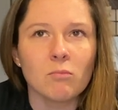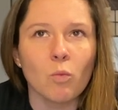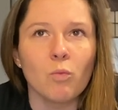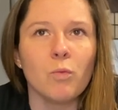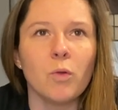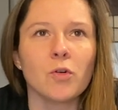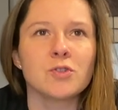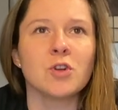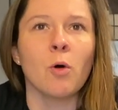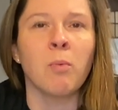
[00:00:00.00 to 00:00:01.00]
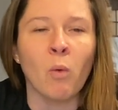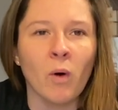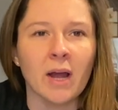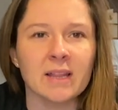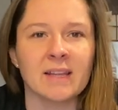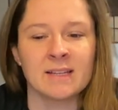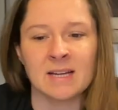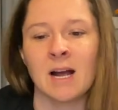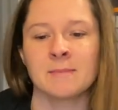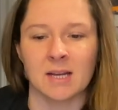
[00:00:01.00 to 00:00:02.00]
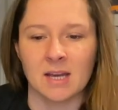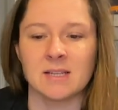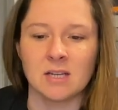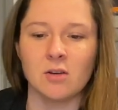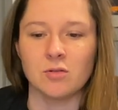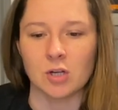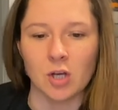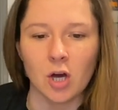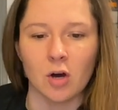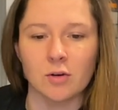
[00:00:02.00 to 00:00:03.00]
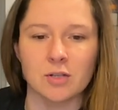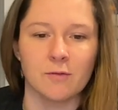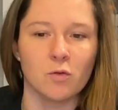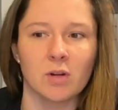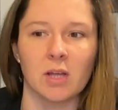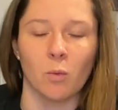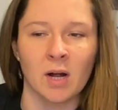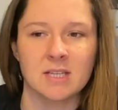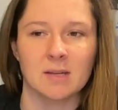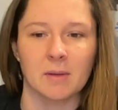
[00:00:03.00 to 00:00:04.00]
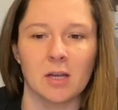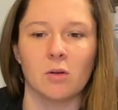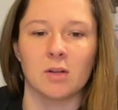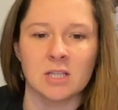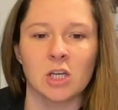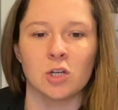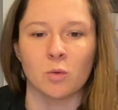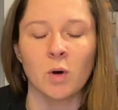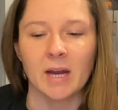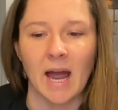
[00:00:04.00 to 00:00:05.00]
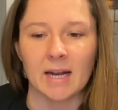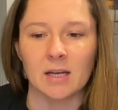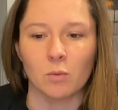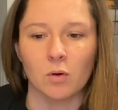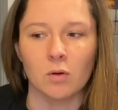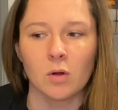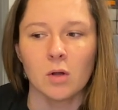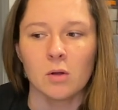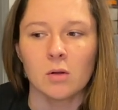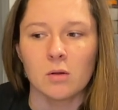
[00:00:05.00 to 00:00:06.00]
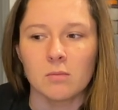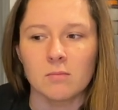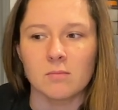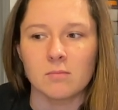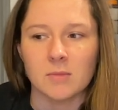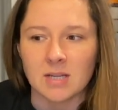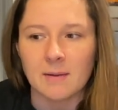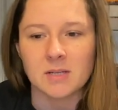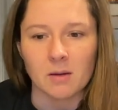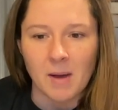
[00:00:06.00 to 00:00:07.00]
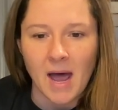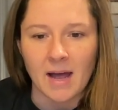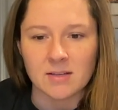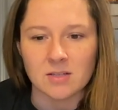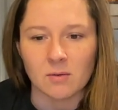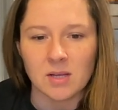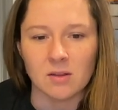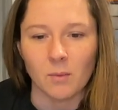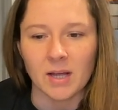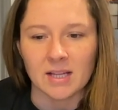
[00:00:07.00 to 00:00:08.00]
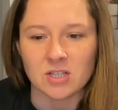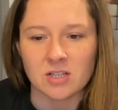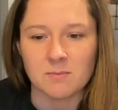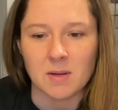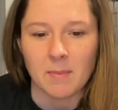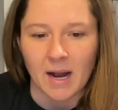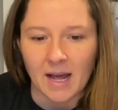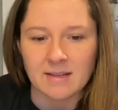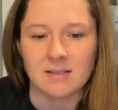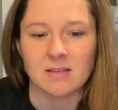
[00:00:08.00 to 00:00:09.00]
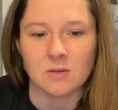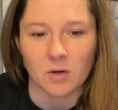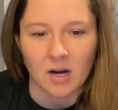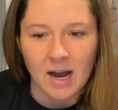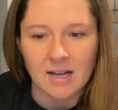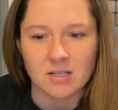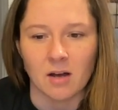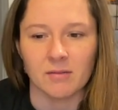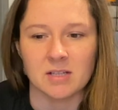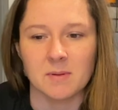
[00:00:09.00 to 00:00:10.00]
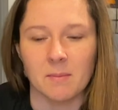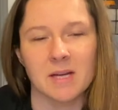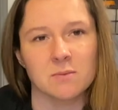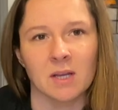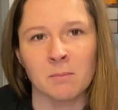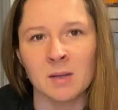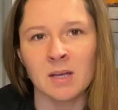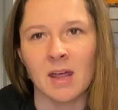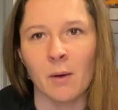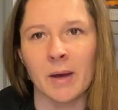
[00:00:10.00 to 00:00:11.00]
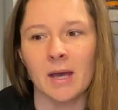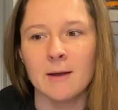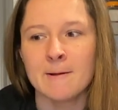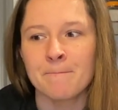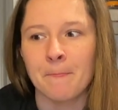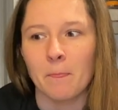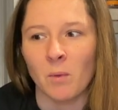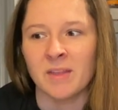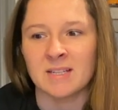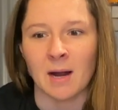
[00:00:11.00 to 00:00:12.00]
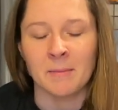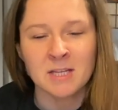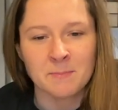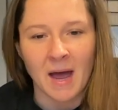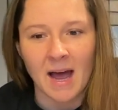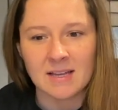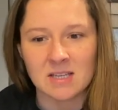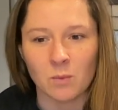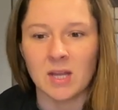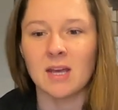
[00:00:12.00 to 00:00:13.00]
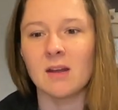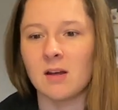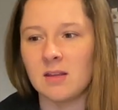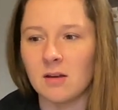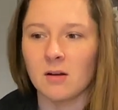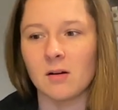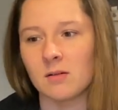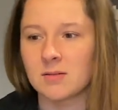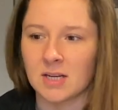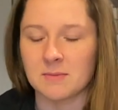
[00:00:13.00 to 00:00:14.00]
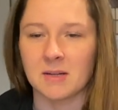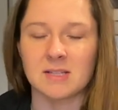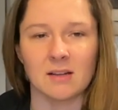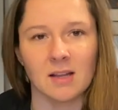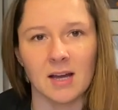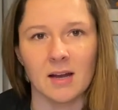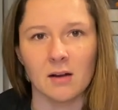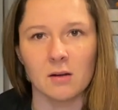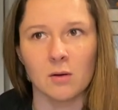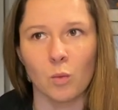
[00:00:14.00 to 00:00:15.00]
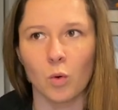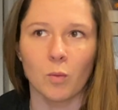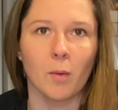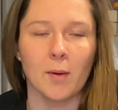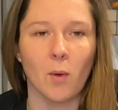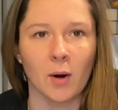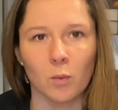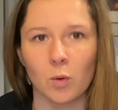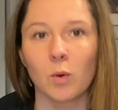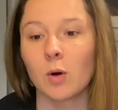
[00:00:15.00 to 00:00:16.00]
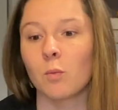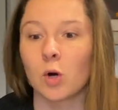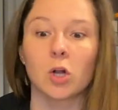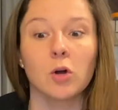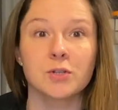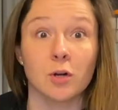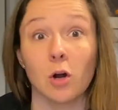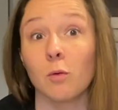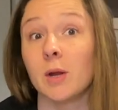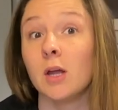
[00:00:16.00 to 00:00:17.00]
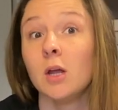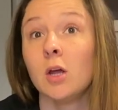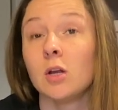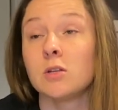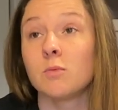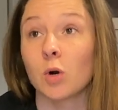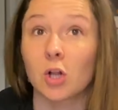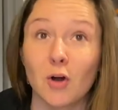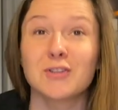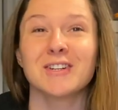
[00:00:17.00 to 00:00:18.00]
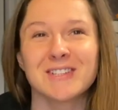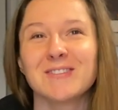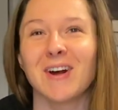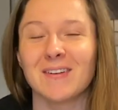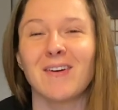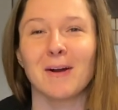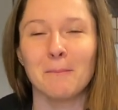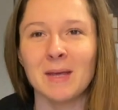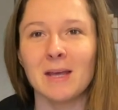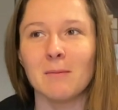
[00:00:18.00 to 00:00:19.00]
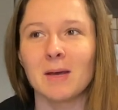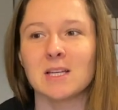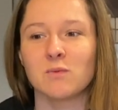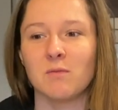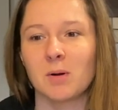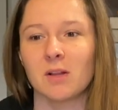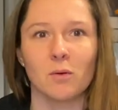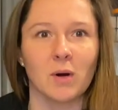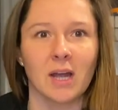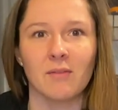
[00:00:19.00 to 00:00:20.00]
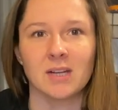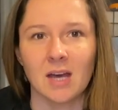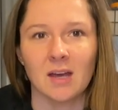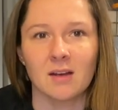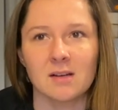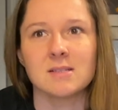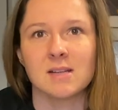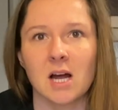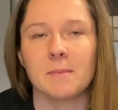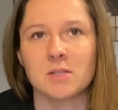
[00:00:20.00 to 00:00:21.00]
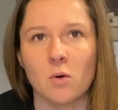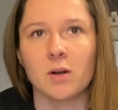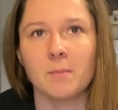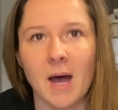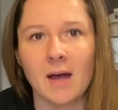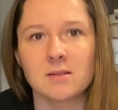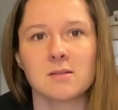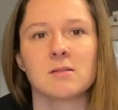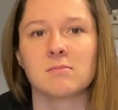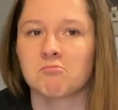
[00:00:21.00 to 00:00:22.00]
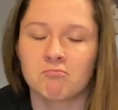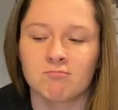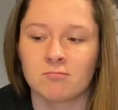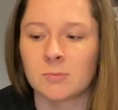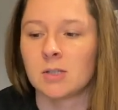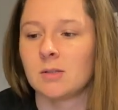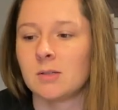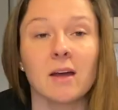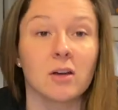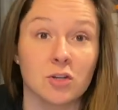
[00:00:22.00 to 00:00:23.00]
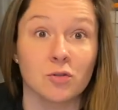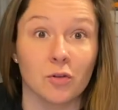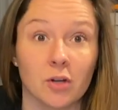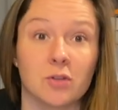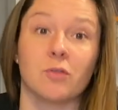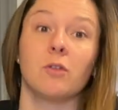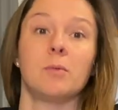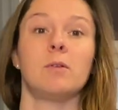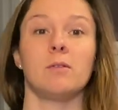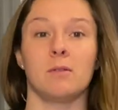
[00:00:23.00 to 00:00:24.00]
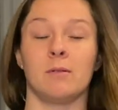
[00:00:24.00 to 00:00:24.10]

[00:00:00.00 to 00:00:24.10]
there's no point. Like the time's gonna continue to go. So if you really want something and you continue to work at it, well, the time's gonna pass. So either way, let's just be badasses. Let's work our ass off. Let's be the best we could be. That way, when the time does pass and we get a year, 6 months online, we're where we want. We're closer, or we're closer to where we want to be because we put in the work every day. Because time is going to pass. And control the controllable.